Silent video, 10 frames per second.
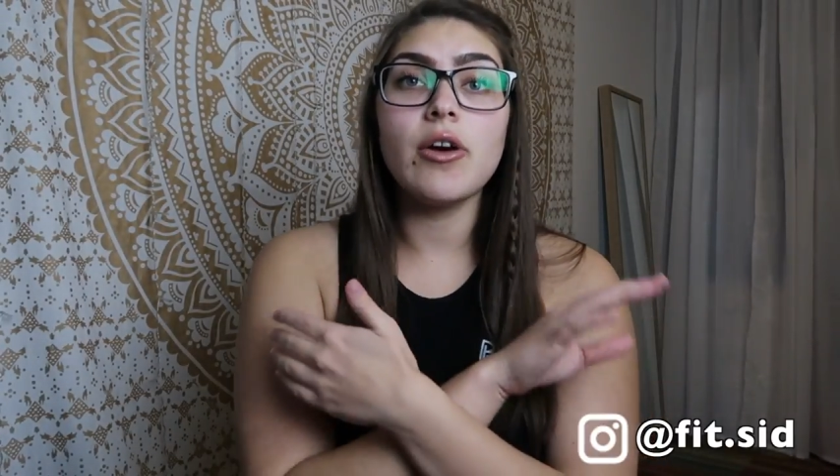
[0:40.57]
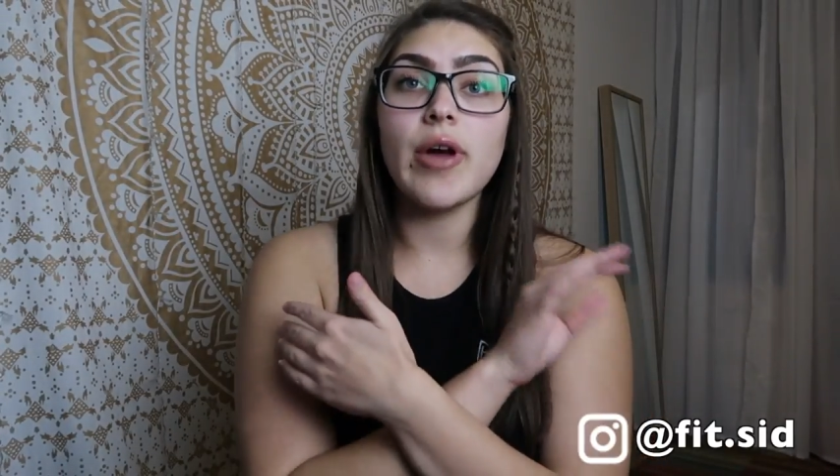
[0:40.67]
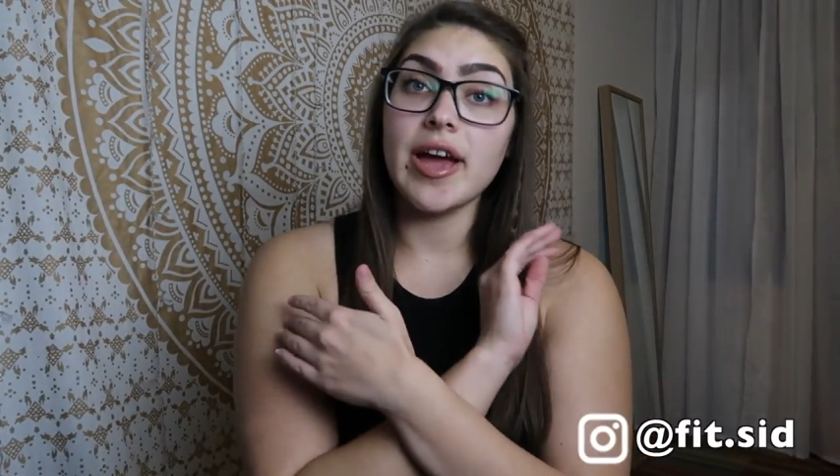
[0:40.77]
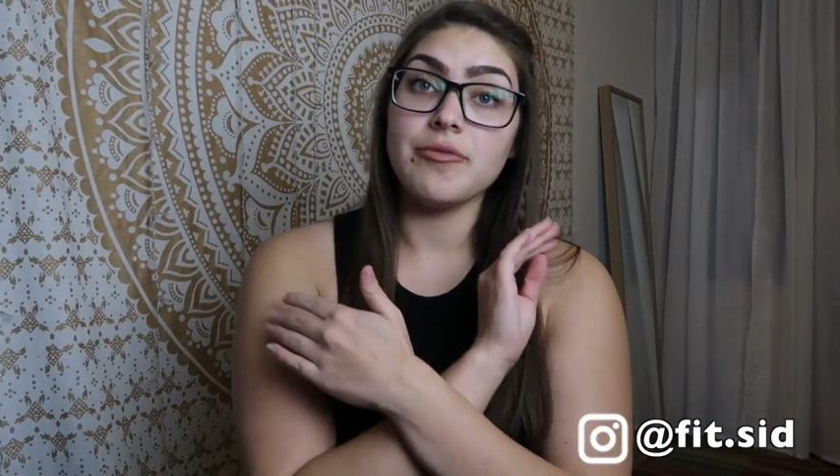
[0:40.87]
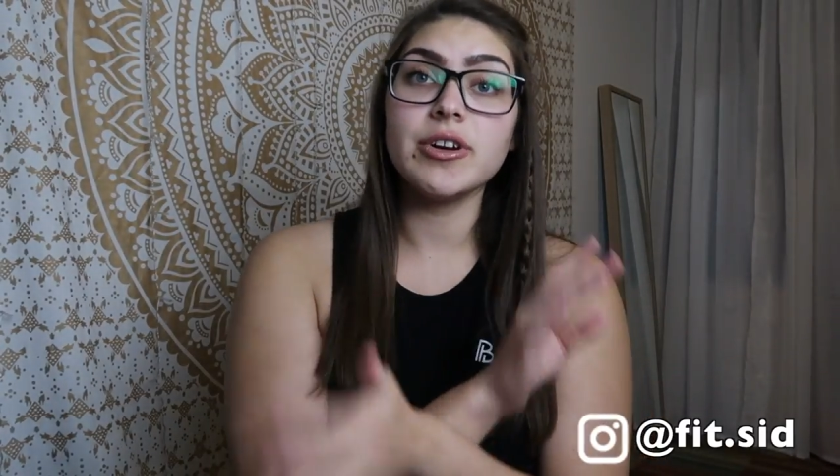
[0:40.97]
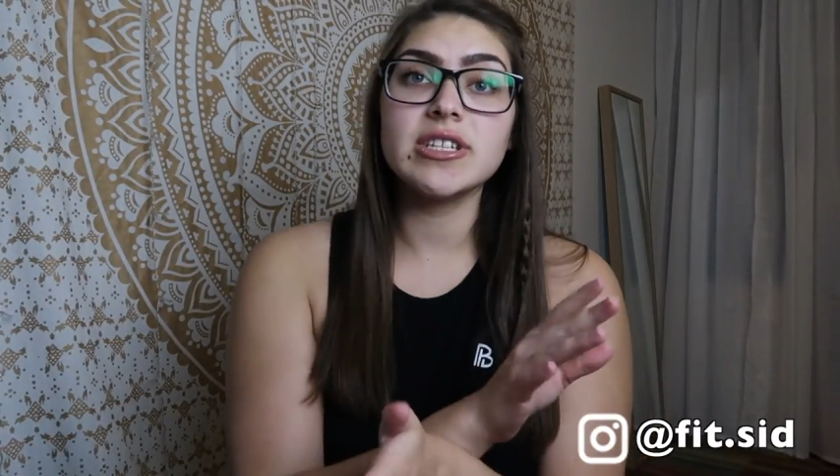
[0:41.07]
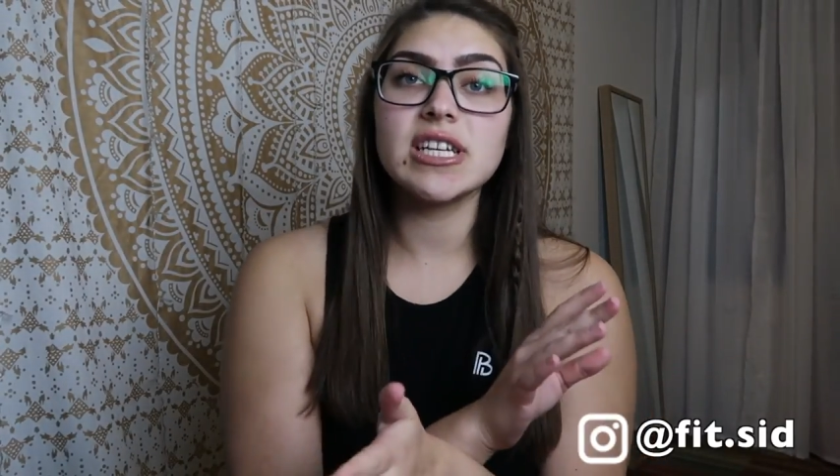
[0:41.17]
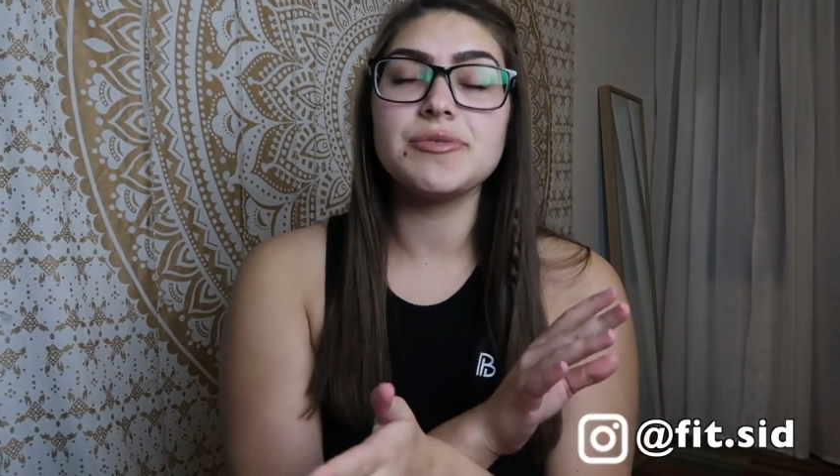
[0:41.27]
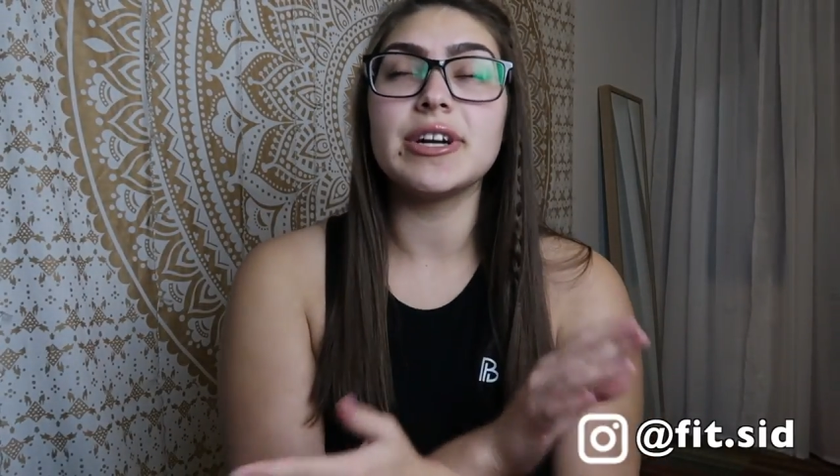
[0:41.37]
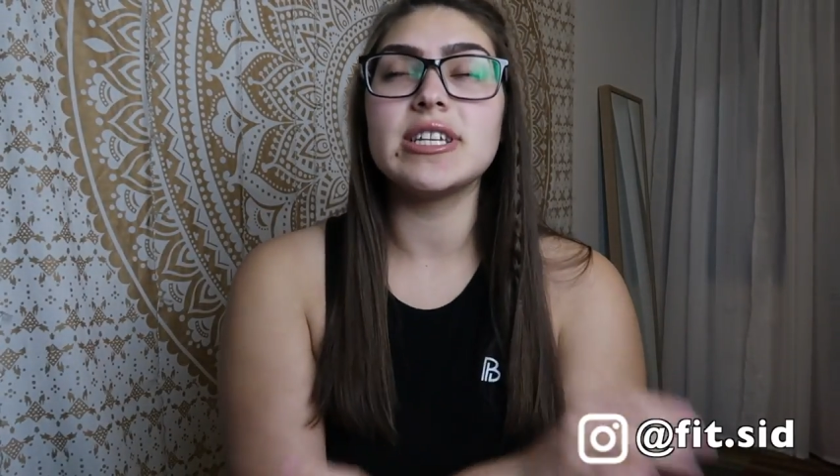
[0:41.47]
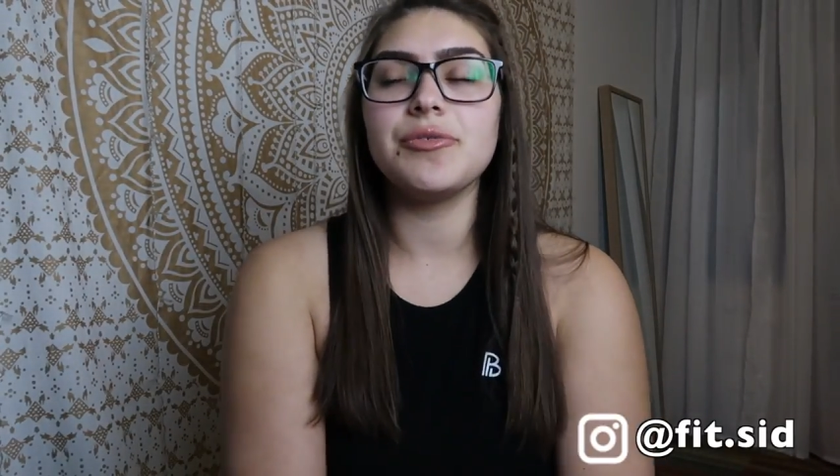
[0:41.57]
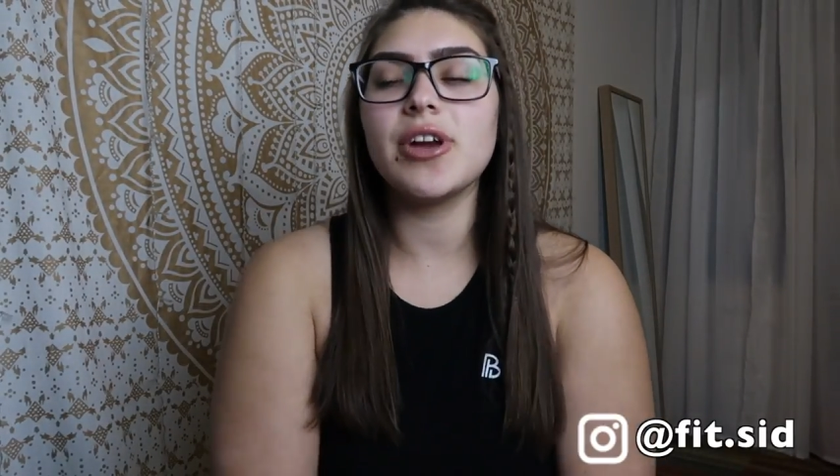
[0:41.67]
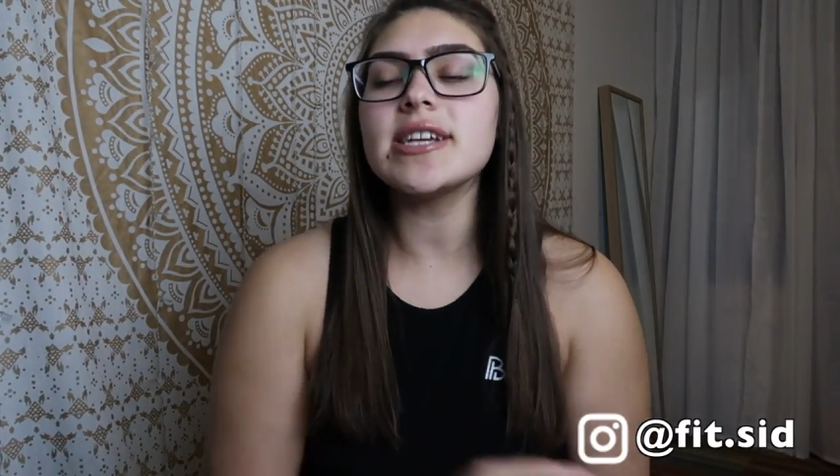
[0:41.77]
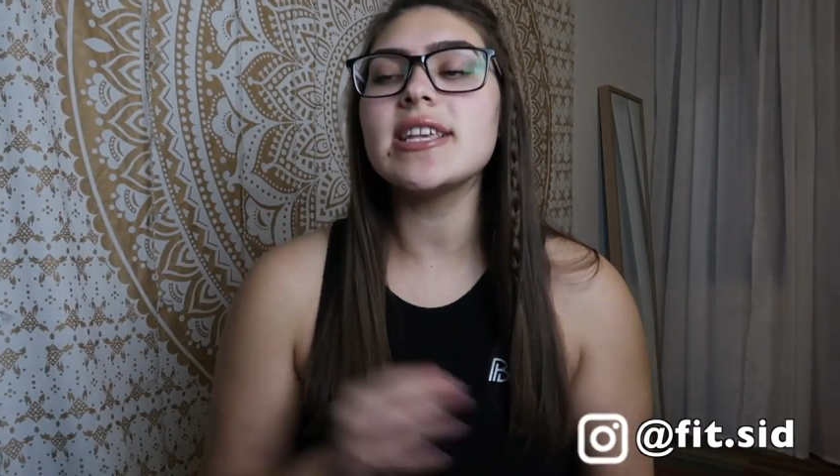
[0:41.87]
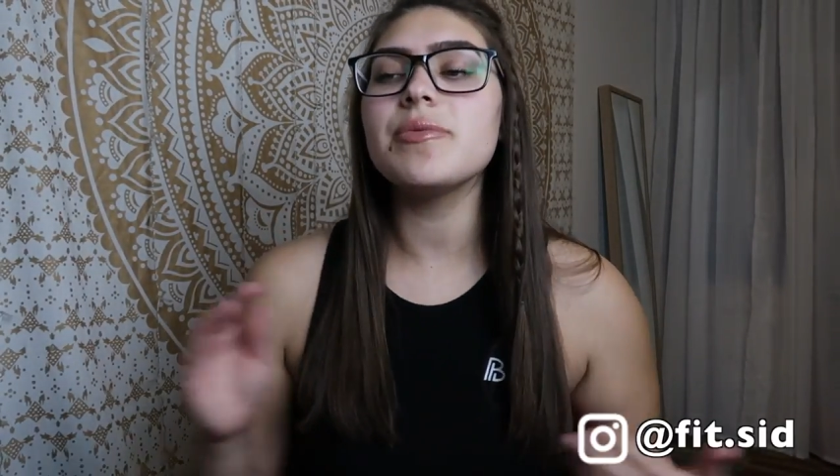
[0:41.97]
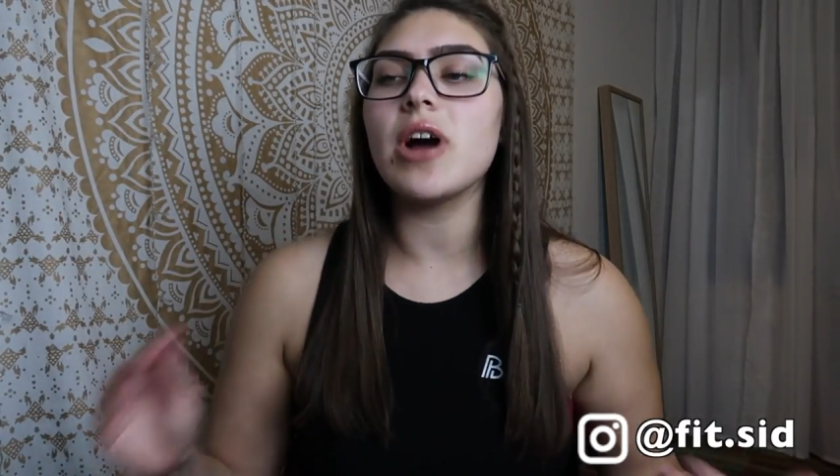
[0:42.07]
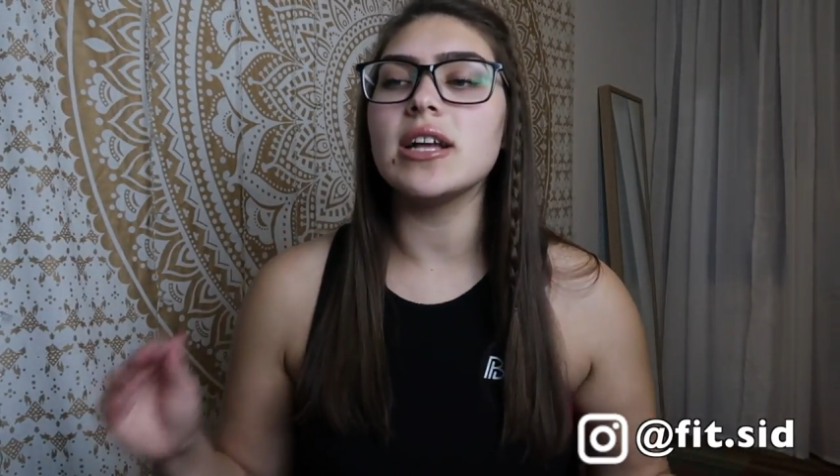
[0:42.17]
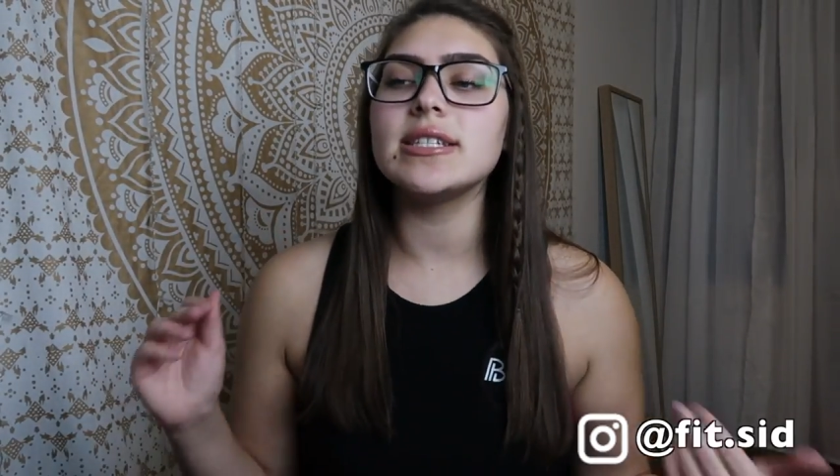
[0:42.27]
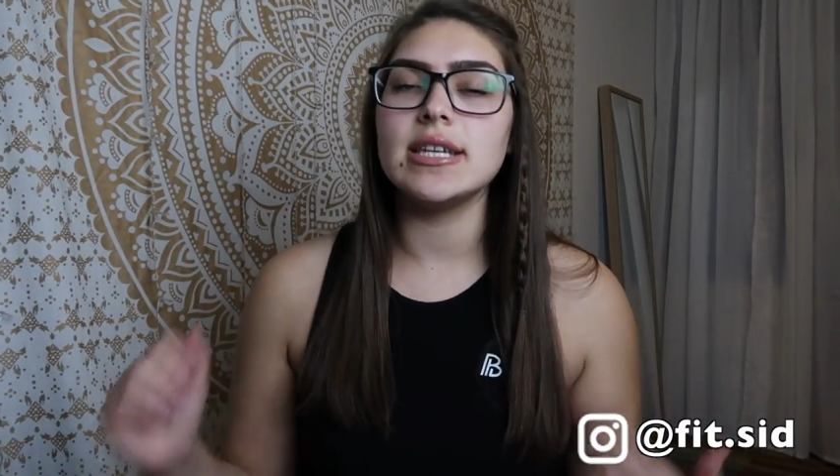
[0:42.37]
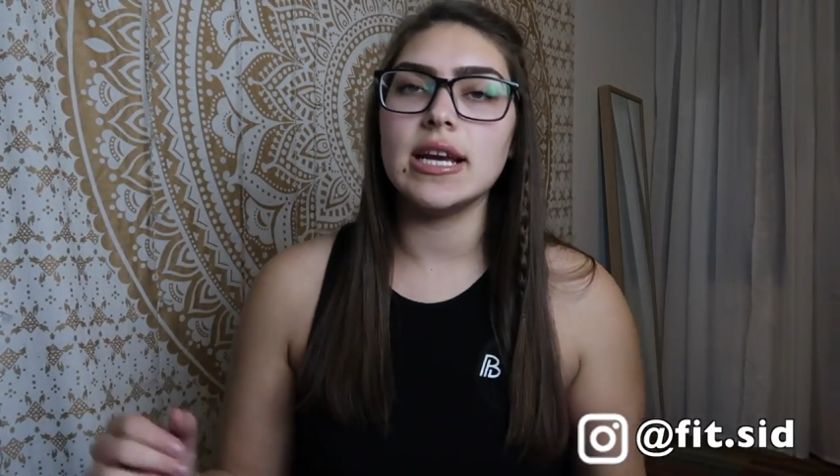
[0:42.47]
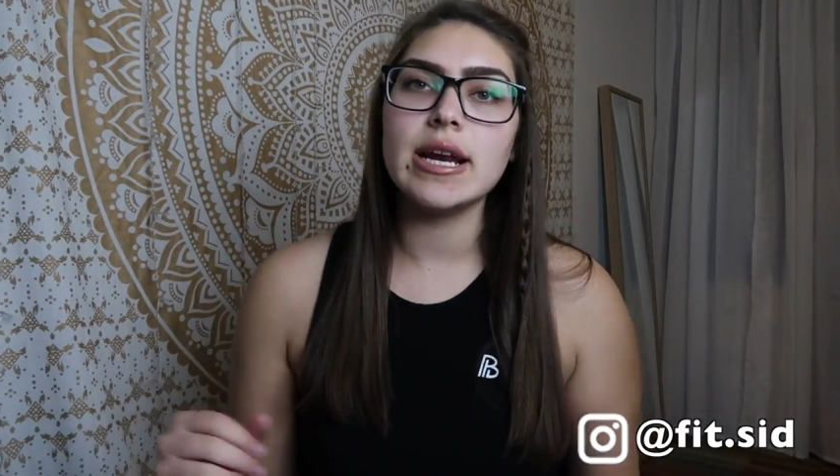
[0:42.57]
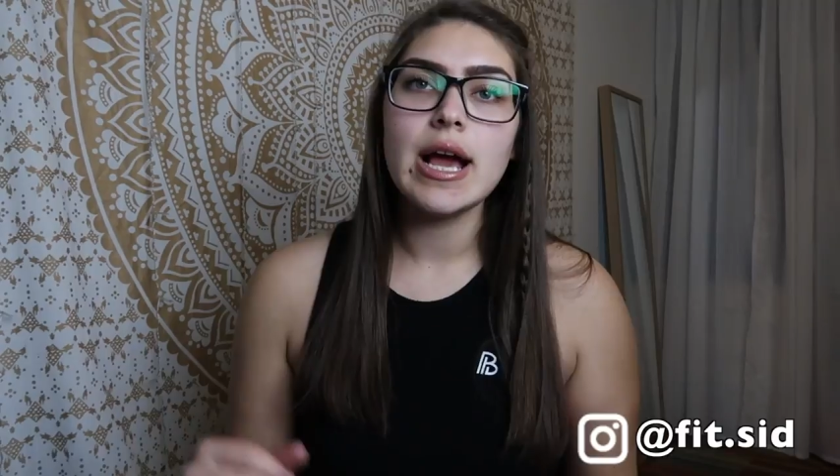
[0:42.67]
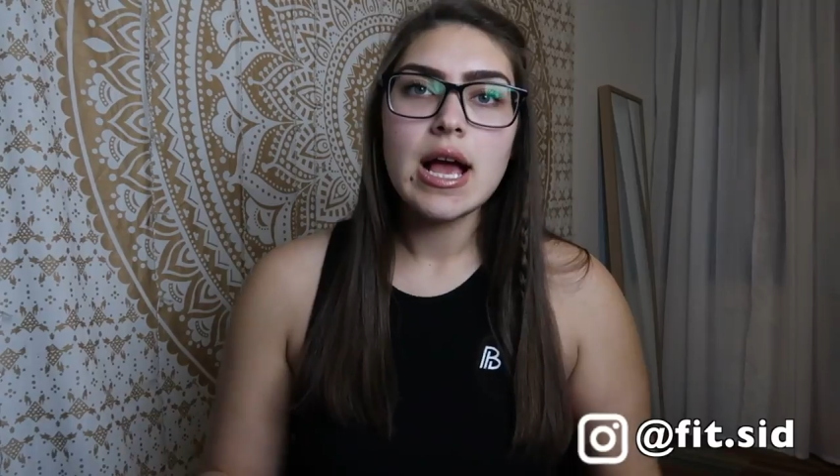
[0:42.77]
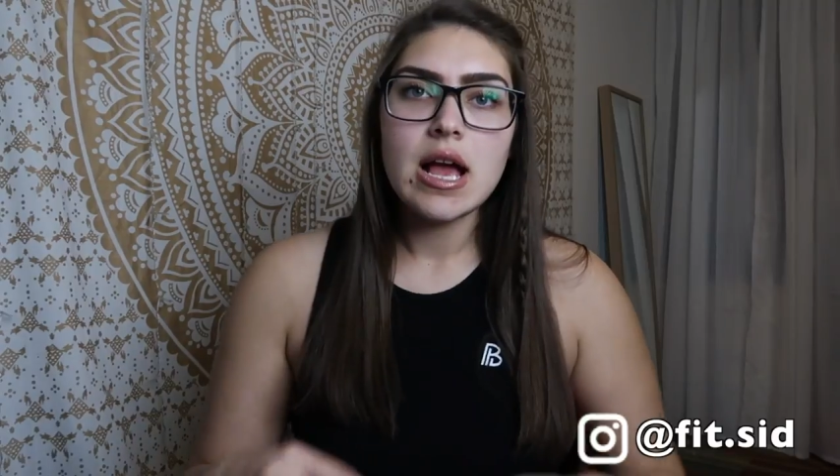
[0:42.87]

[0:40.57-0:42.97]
okay first things first if you guys have not seen